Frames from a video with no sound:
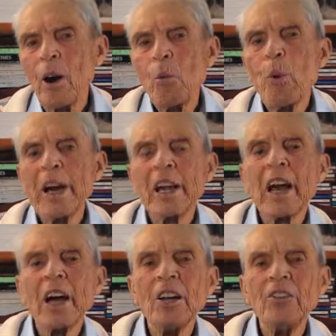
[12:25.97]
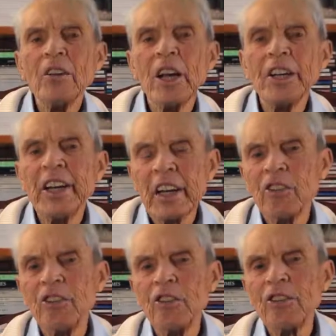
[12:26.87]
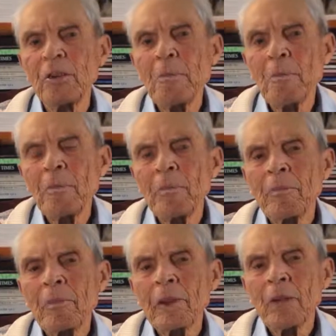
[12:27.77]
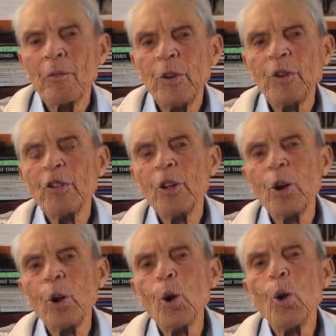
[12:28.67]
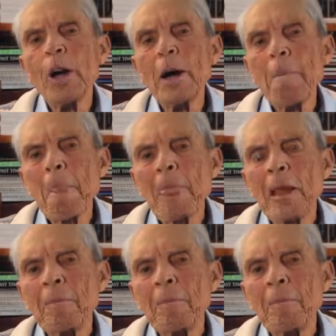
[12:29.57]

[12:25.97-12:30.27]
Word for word: On one occasion, a duchess visited a lawyer,